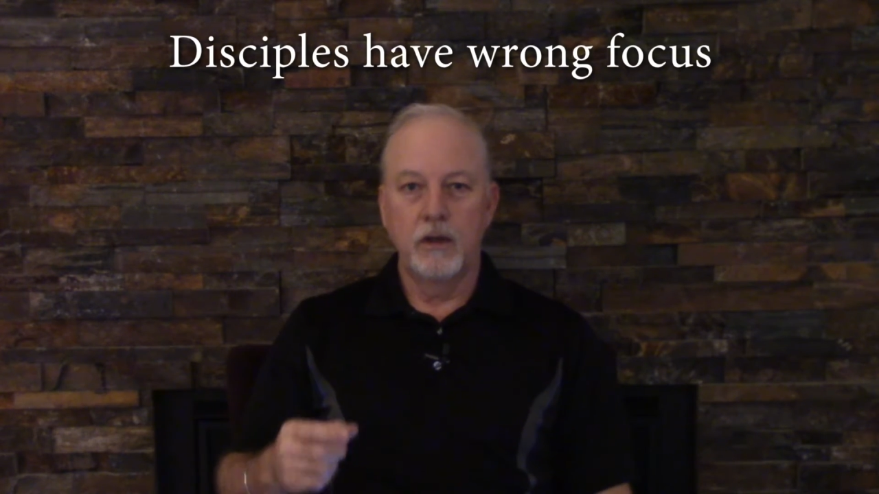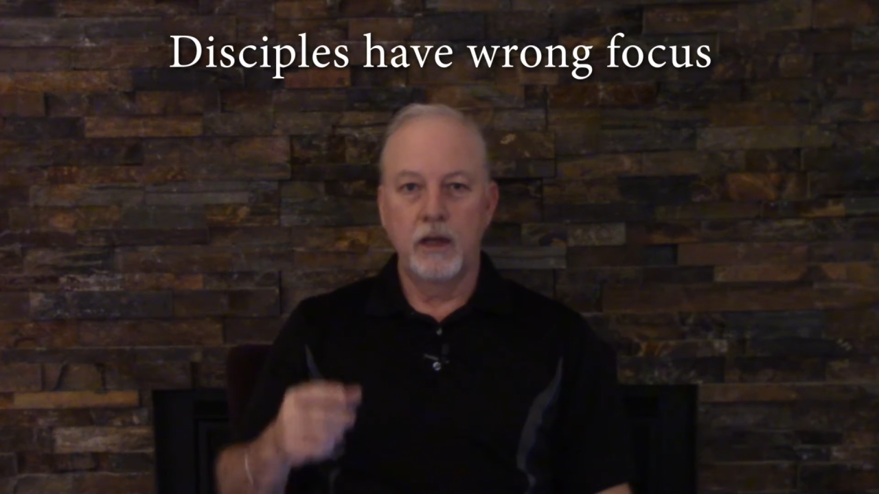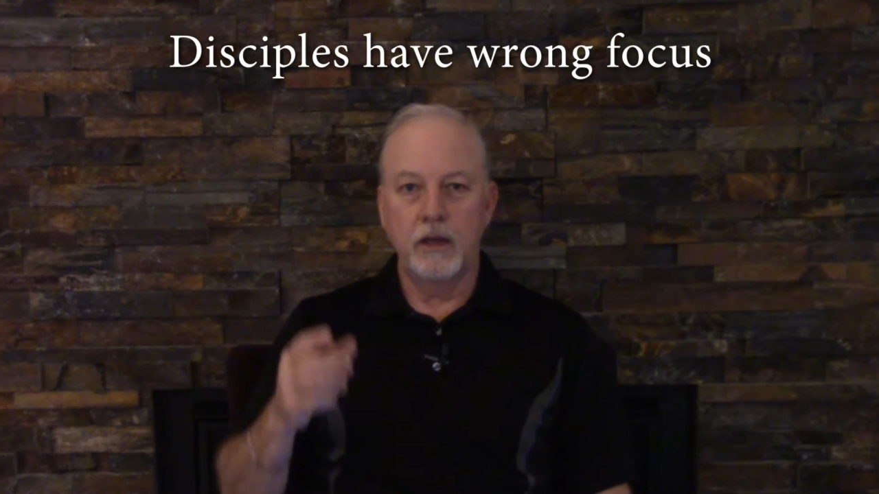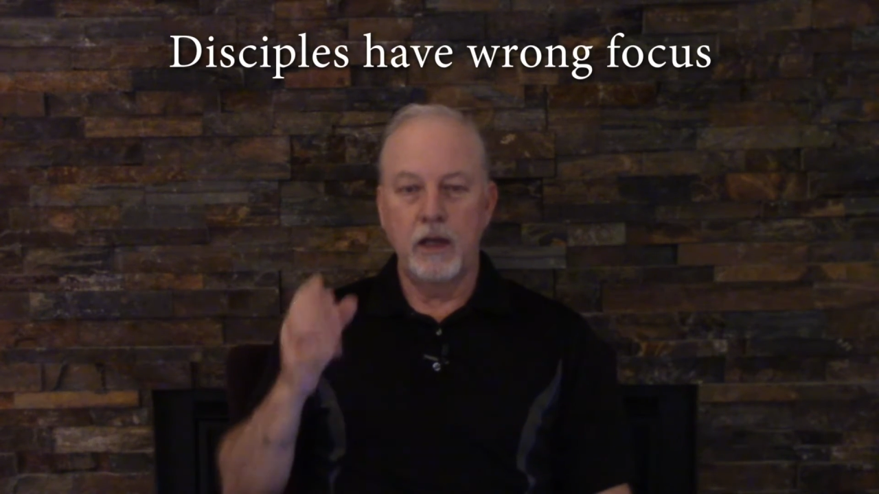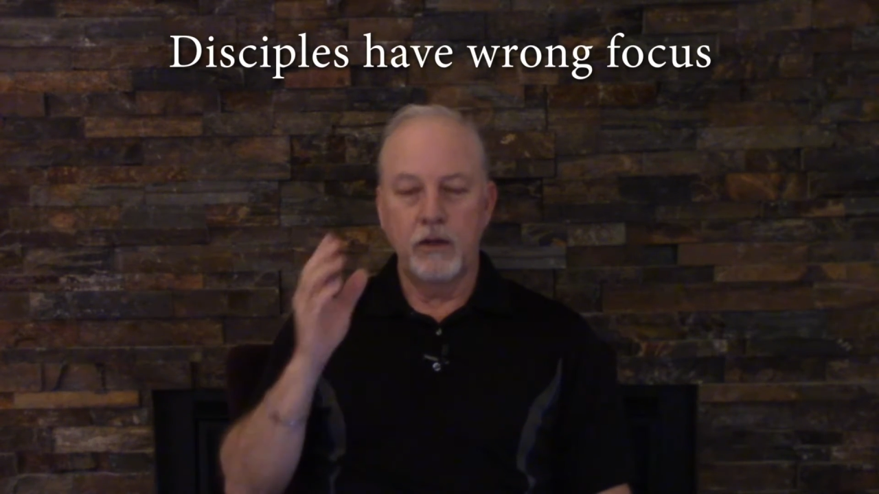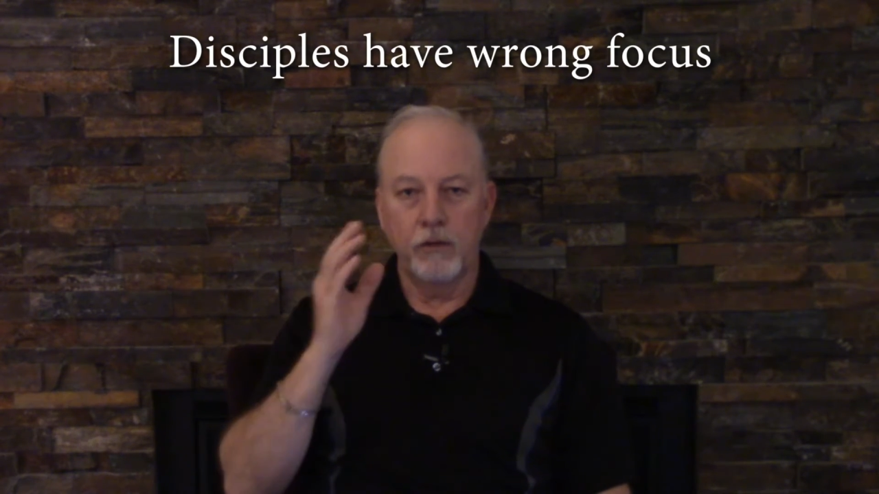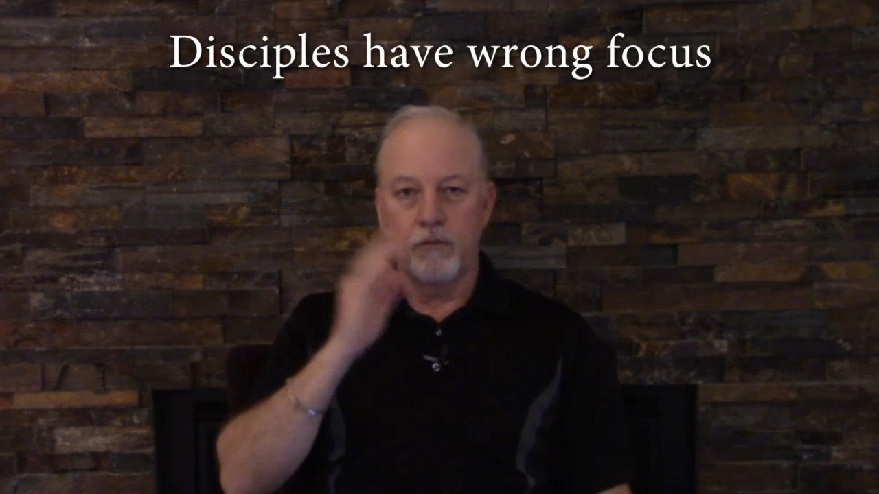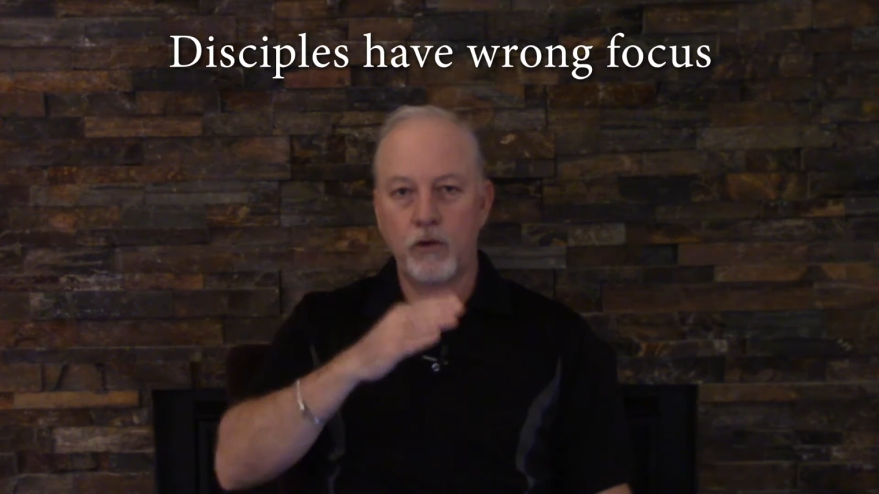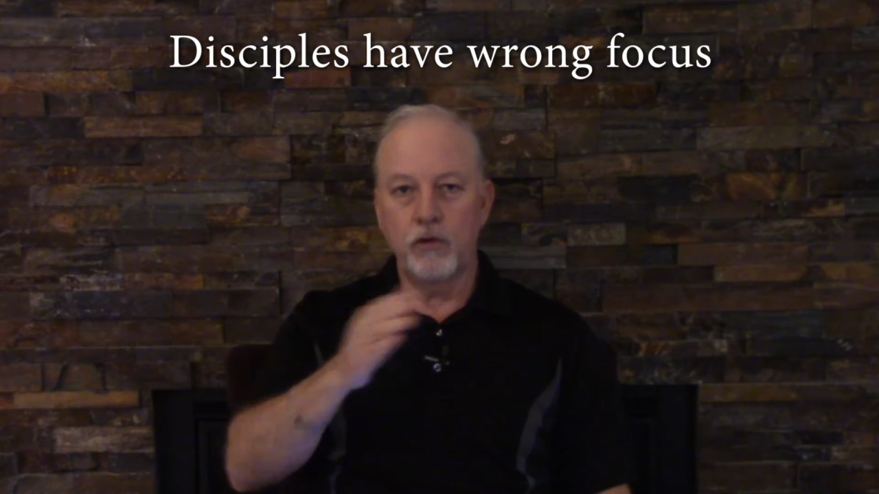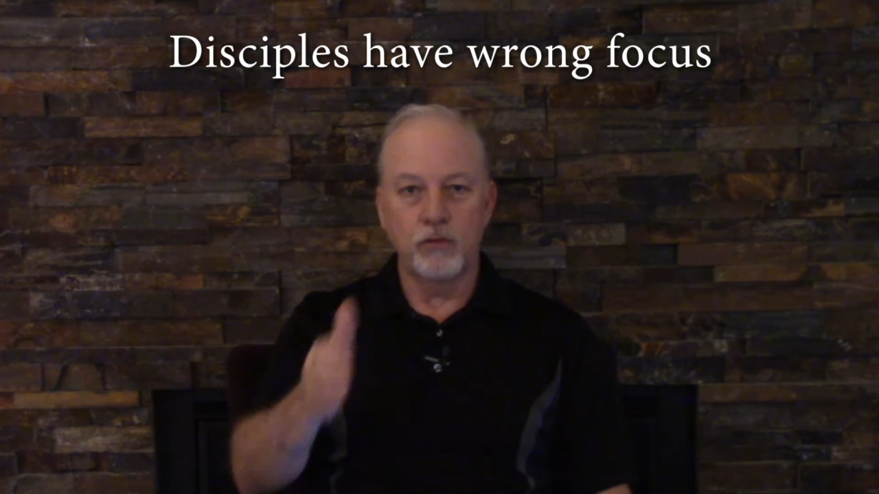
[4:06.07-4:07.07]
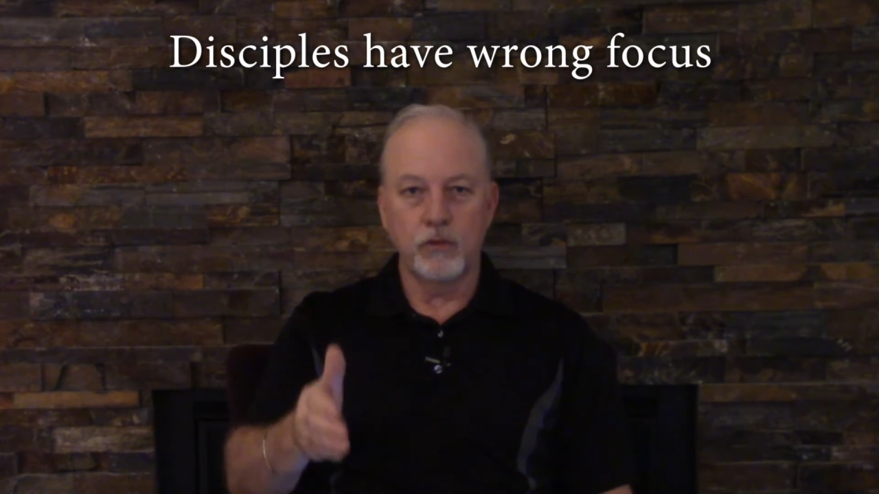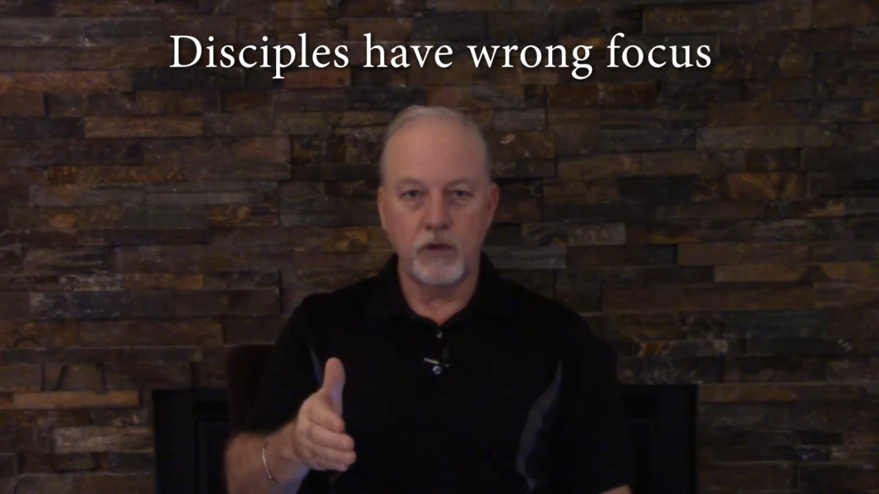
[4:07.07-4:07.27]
And their focus was